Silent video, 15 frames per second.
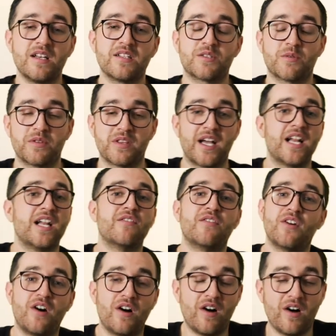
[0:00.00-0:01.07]
So in light of
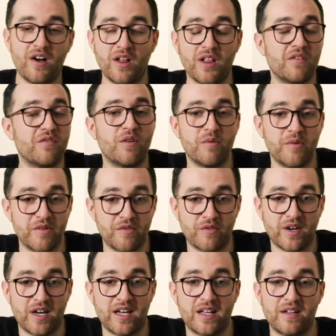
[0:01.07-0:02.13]
all of what we've
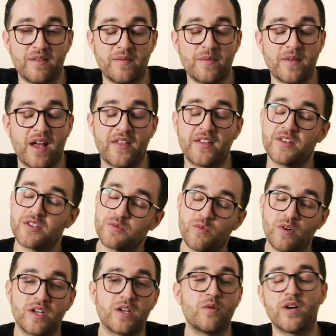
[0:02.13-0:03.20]
read, I think there's
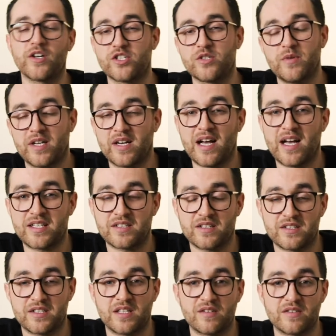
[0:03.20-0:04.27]
one question we could ask
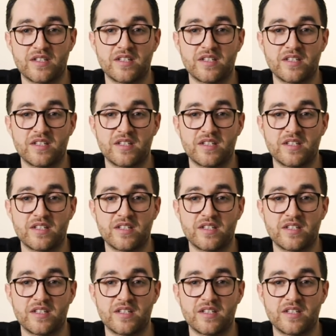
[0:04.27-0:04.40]
ourselves